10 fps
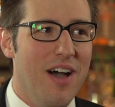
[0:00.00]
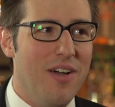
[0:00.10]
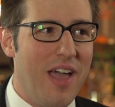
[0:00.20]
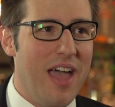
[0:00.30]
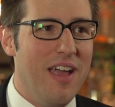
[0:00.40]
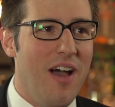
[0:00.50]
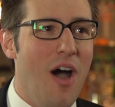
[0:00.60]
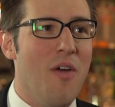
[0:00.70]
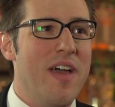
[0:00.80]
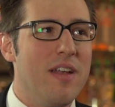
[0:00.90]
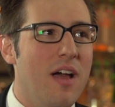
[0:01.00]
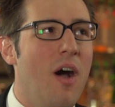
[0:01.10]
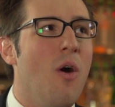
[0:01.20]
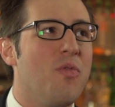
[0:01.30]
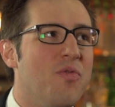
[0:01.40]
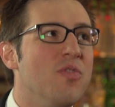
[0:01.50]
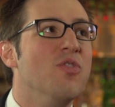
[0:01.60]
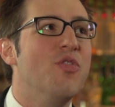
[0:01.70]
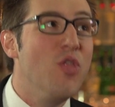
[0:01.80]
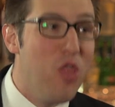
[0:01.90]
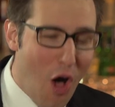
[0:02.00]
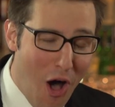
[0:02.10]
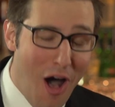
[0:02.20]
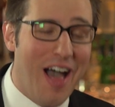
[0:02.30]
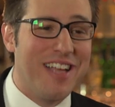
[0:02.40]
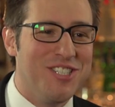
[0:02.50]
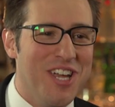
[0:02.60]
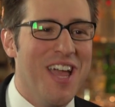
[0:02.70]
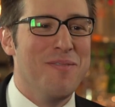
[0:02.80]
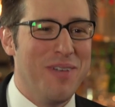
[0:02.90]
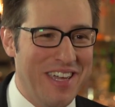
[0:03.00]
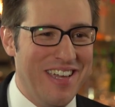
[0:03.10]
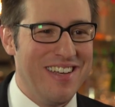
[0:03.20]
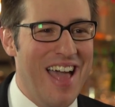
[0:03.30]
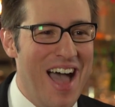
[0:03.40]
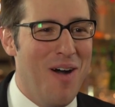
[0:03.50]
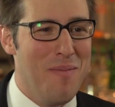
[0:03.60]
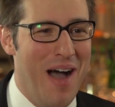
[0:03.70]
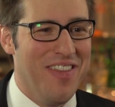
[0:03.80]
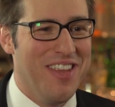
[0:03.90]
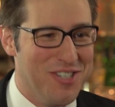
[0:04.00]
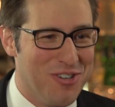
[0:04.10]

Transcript: Okay. Log jamming. Now I'm on the